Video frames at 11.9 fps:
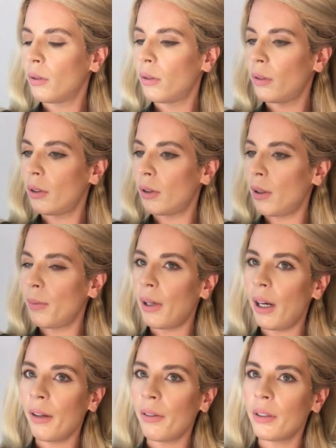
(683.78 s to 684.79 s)
There's a little bit
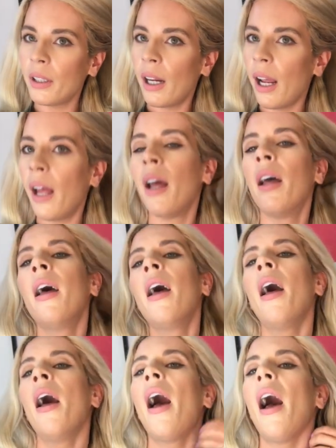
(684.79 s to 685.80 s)
left in here.
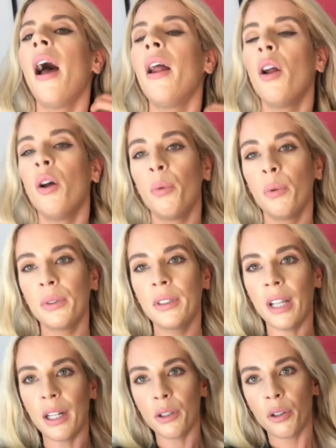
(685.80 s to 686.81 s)
And I will
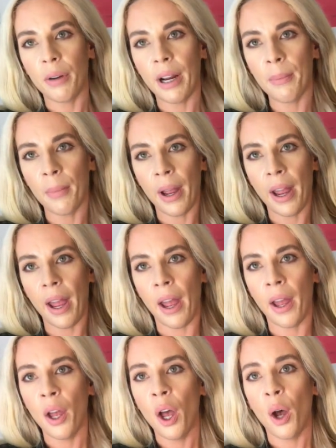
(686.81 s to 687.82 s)
saturate my
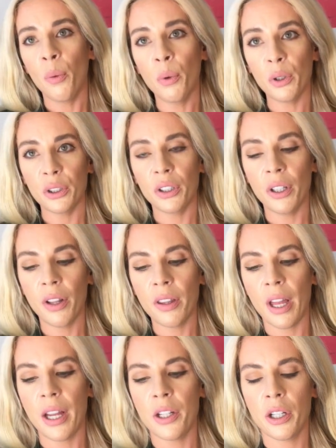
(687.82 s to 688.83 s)
hair. I watched
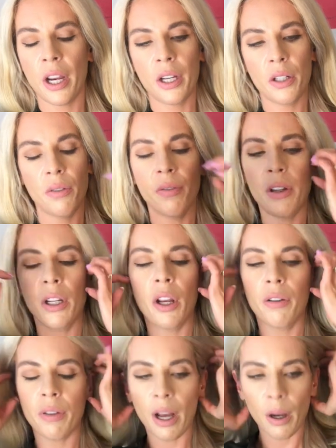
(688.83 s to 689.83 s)
another education video
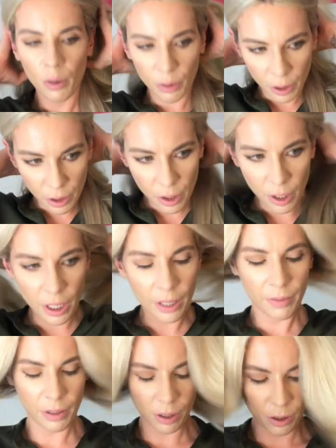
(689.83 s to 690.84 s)
for how long you should
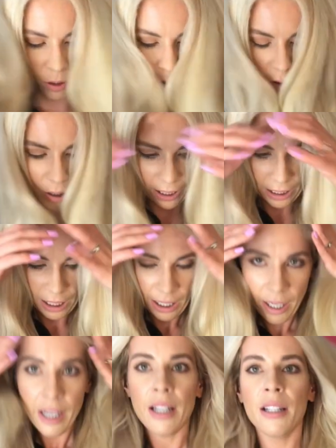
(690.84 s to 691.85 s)
leave this on. Like,
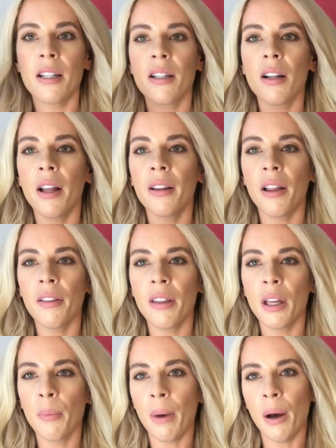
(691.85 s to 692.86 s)
is this like that
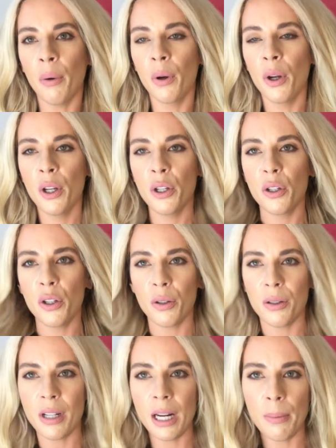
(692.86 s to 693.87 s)
thing about should you
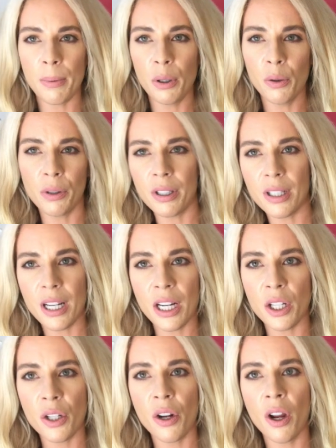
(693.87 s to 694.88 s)
sleep in your
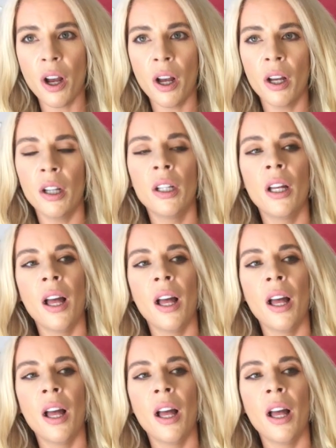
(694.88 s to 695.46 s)
conditioner?